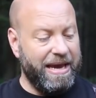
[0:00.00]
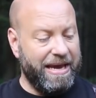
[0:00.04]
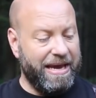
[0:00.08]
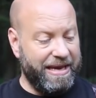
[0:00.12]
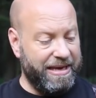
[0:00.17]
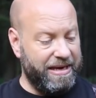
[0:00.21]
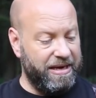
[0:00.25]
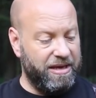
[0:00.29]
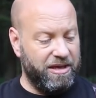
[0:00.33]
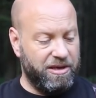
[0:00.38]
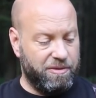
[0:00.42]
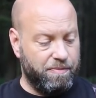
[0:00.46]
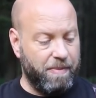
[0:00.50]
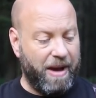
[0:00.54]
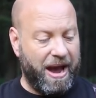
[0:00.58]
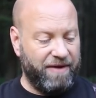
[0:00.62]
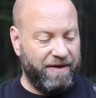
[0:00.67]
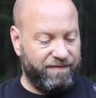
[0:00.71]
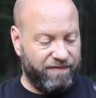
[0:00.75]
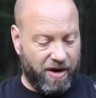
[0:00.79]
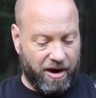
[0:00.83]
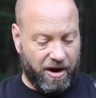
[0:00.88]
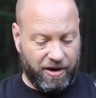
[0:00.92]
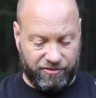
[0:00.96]
It is
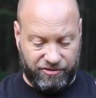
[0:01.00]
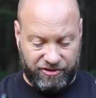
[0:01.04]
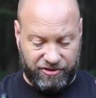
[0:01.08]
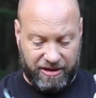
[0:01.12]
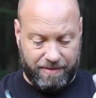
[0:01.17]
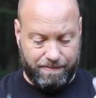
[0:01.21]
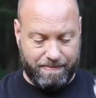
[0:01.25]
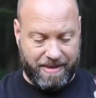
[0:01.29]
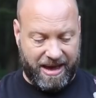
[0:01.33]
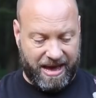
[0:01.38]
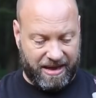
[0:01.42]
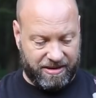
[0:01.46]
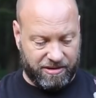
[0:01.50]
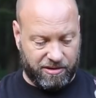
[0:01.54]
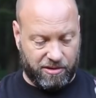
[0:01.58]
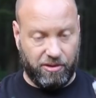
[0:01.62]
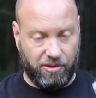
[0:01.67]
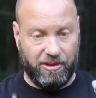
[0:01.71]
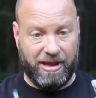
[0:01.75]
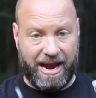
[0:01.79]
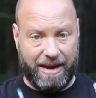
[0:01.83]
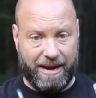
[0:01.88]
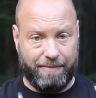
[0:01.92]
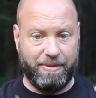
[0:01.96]
by far the best
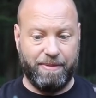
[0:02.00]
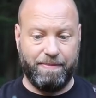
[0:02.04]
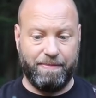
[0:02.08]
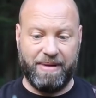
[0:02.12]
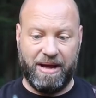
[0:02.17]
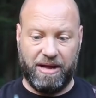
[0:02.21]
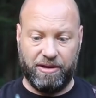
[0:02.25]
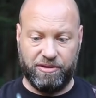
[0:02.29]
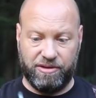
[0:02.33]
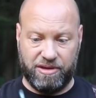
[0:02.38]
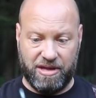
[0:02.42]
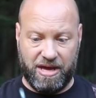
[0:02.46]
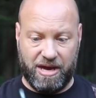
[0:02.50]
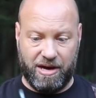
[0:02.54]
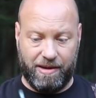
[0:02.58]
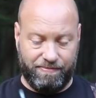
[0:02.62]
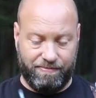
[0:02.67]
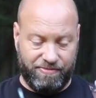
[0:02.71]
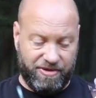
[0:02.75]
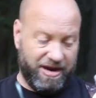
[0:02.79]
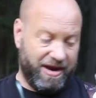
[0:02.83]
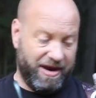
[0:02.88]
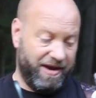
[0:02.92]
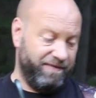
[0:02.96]
lineman belt
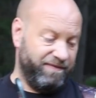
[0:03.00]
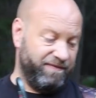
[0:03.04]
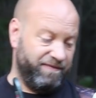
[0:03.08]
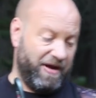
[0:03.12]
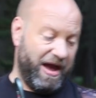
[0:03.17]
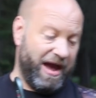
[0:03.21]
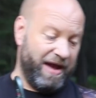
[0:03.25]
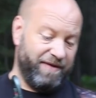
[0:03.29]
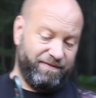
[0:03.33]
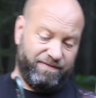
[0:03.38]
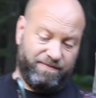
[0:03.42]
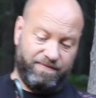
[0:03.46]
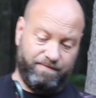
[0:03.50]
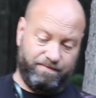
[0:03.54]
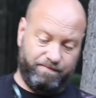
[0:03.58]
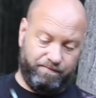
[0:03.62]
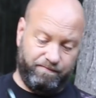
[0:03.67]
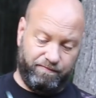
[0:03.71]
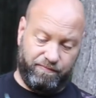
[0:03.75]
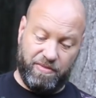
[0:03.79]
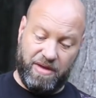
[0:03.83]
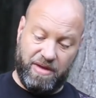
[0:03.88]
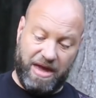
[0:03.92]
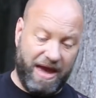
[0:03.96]
setup that I've, I've
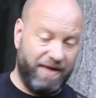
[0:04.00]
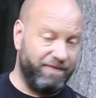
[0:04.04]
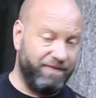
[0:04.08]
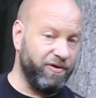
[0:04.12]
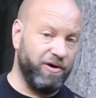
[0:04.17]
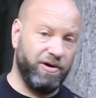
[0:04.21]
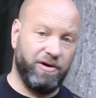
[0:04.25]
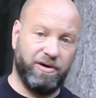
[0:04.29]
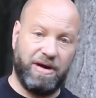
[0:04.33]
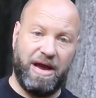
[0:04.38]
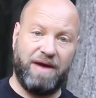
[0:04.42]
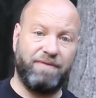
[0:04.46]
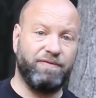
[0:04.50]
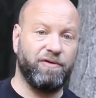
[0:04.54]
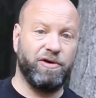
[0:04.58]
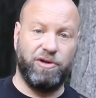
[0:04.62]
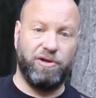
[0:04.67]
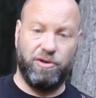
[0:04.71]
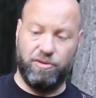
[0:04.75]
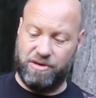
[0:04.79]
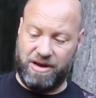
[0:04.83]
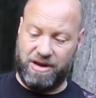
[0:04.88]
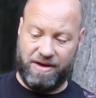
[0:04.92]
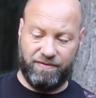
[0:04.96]
ever, ever
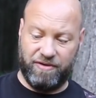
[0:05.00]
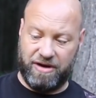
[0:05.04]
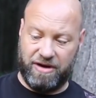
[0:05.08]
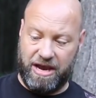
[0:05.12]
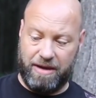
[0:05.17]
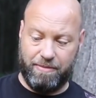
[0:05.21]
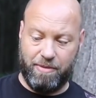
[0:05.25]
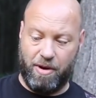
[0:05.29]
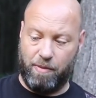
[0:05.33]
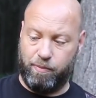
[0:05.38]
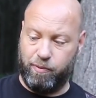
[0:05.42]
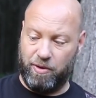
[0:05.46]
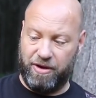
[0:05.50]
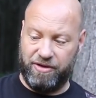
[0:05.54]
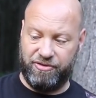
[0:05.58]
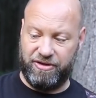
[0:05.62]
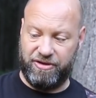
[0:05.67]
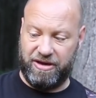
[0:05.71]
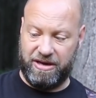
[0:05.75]
used, ever came up with.